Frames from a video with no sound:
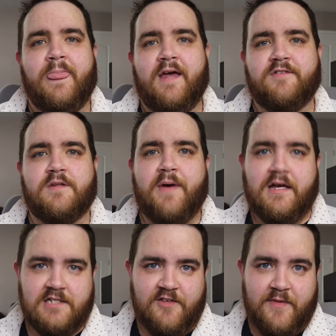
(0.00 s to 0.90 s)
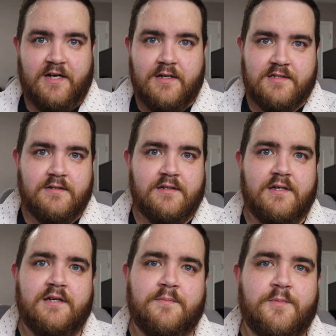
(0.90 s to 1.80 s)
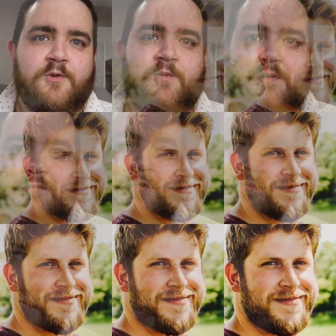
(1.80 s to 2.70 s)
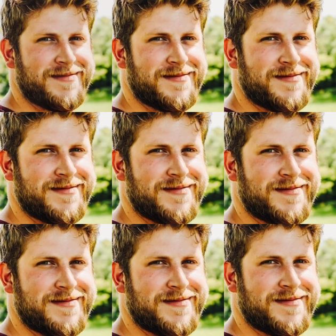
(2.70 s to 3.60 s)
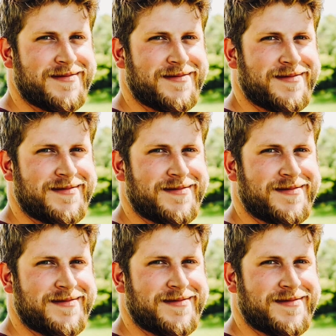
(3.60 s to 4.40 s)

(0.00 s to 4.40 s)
after the passing of my cousin uh, Boo, well, Andrew, but we called him Boo.